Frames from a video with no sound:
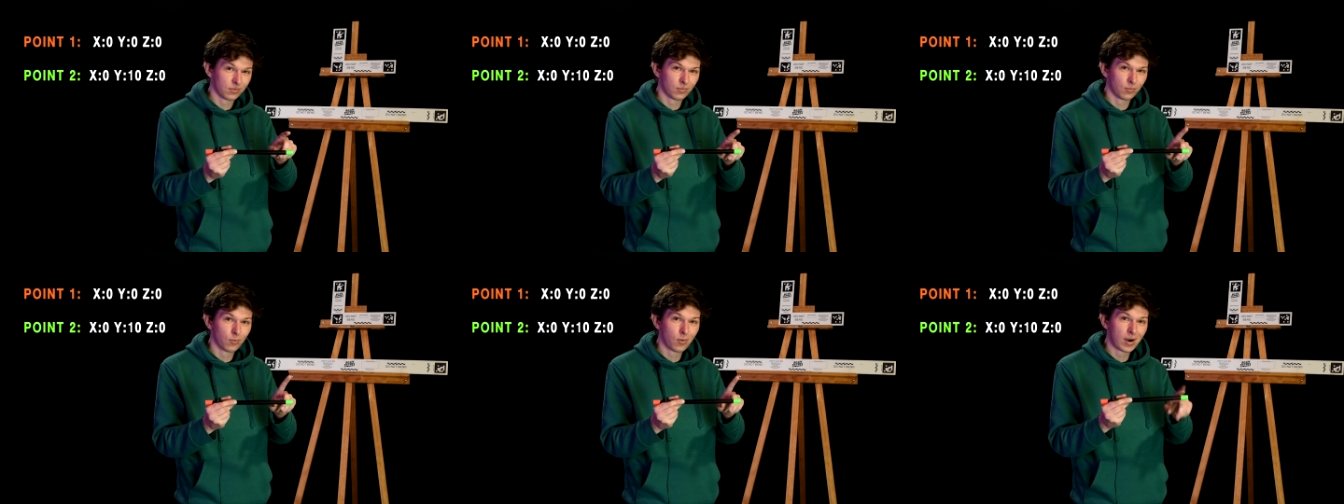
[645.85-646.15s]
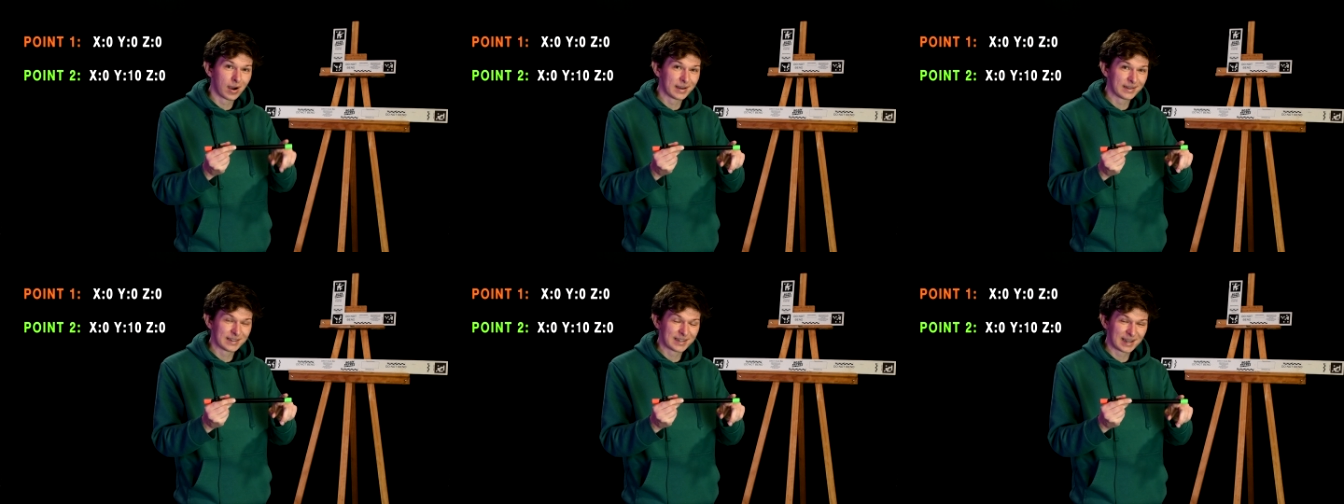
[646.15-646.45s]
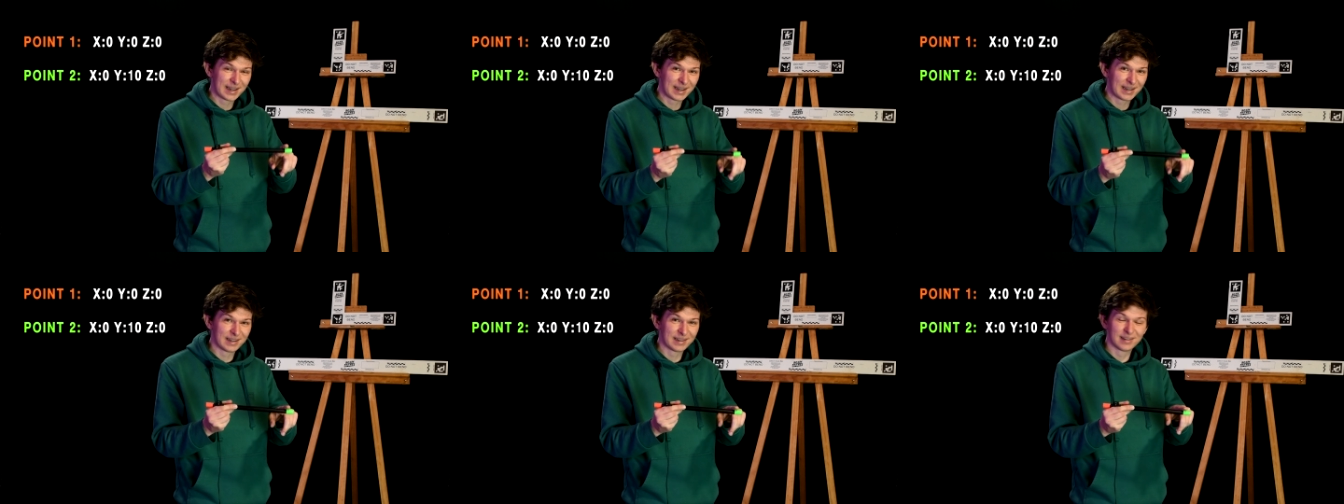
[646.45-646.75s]

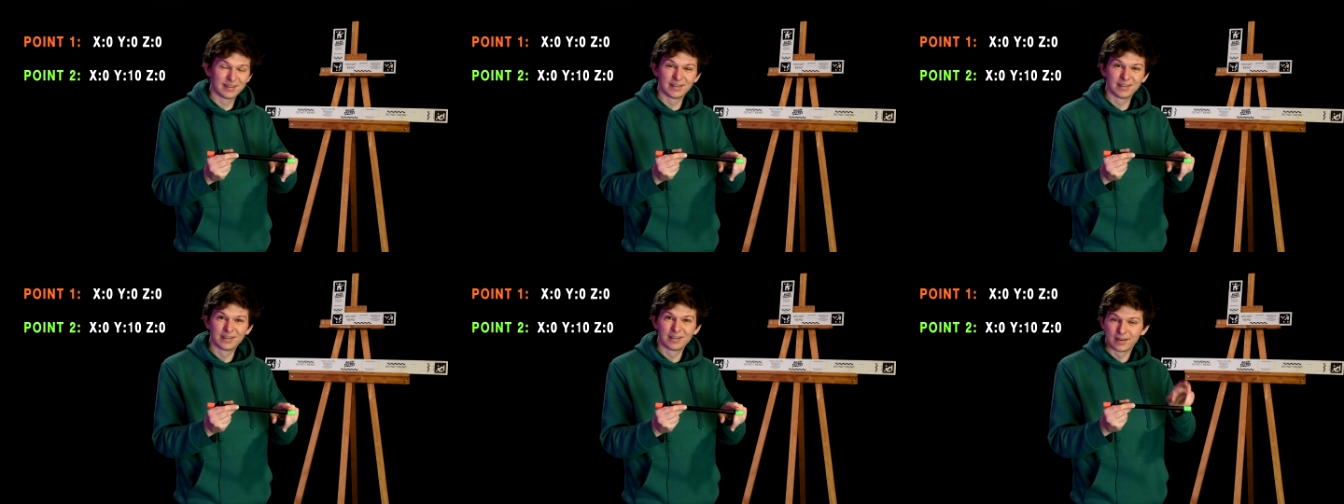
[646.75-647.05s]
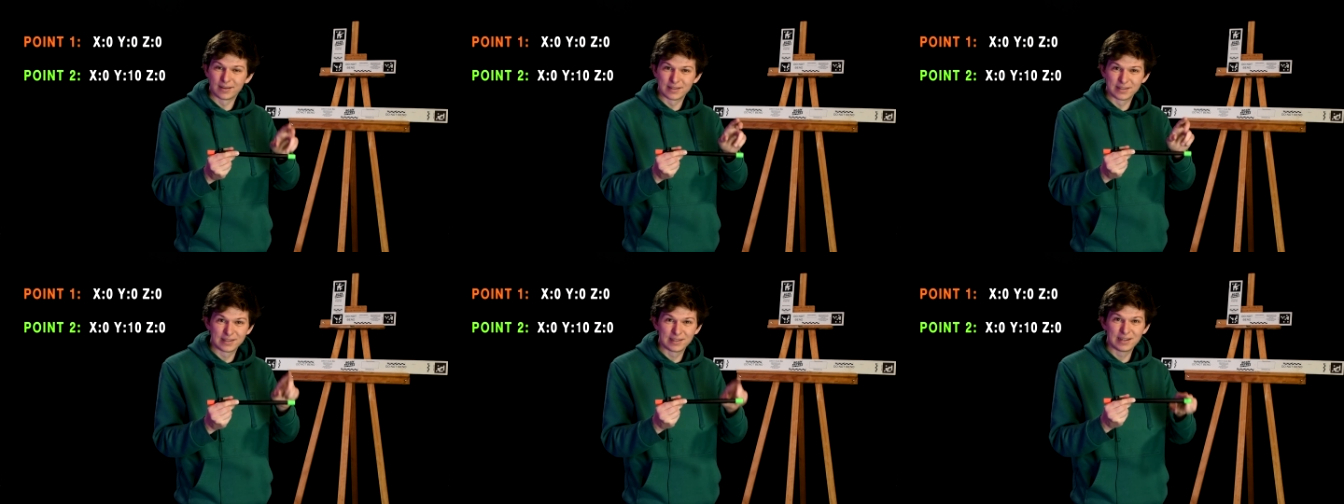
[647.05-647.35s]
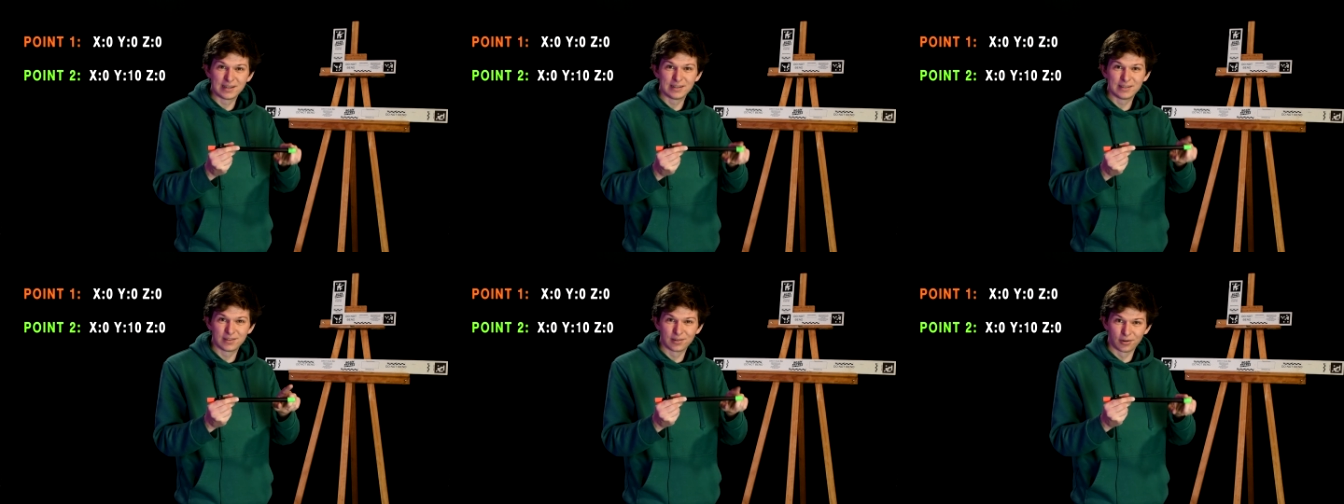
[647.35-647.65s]
y10,
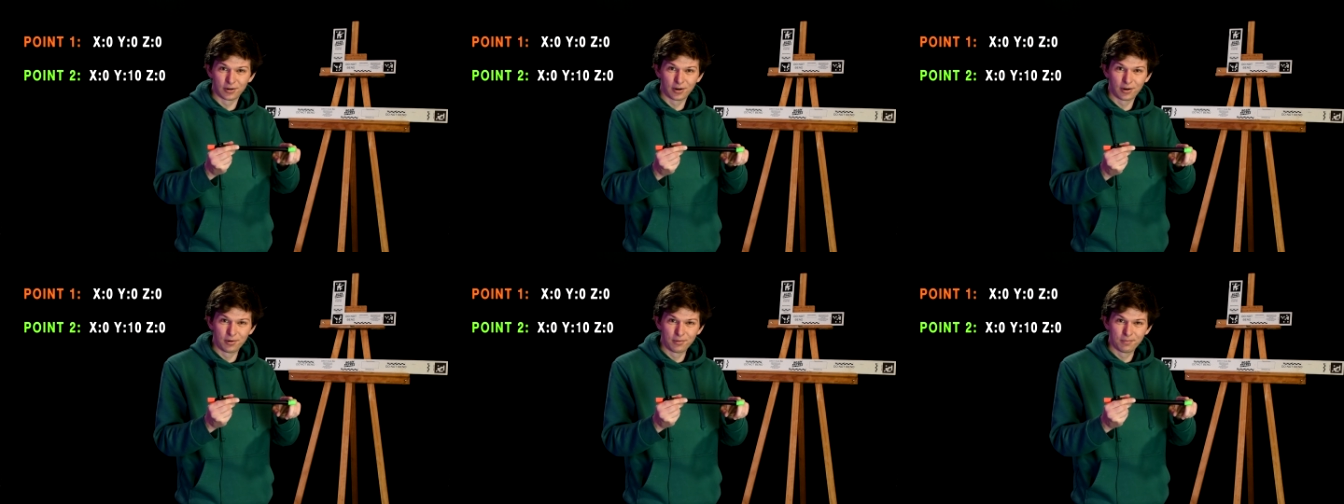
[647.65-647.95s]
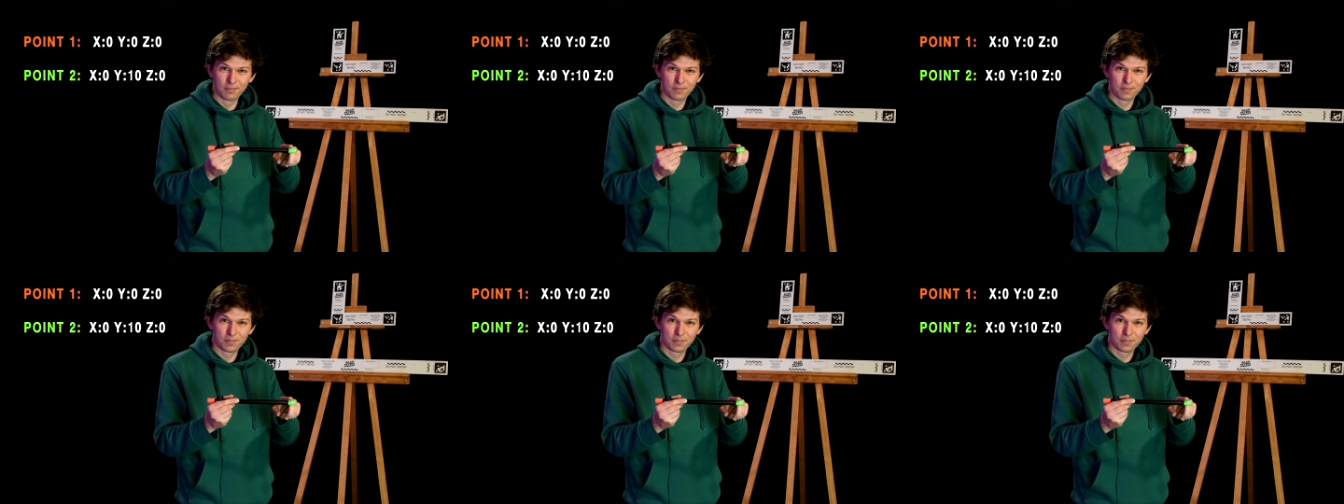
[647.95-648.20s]
z0.